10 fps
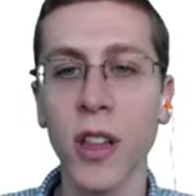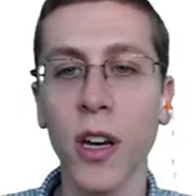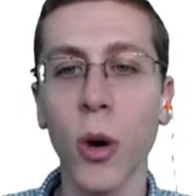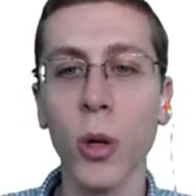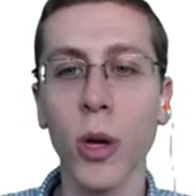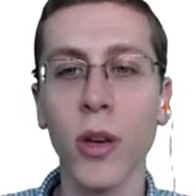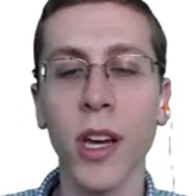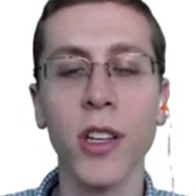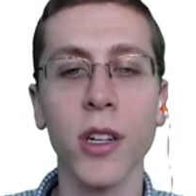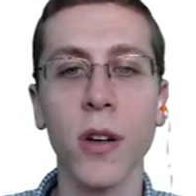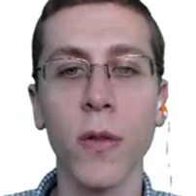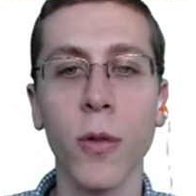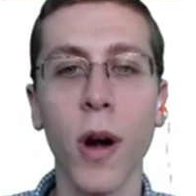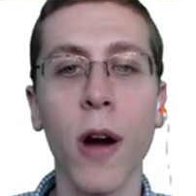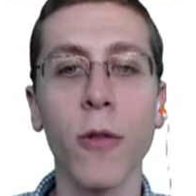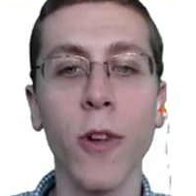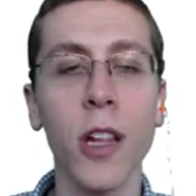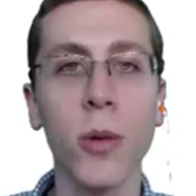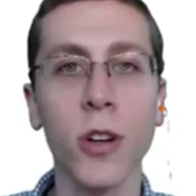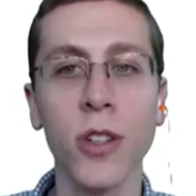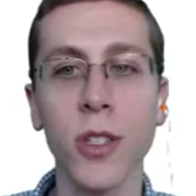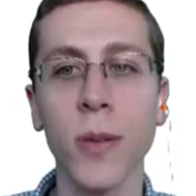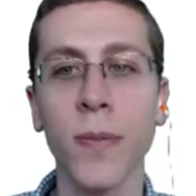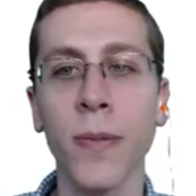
the goal location for our followers.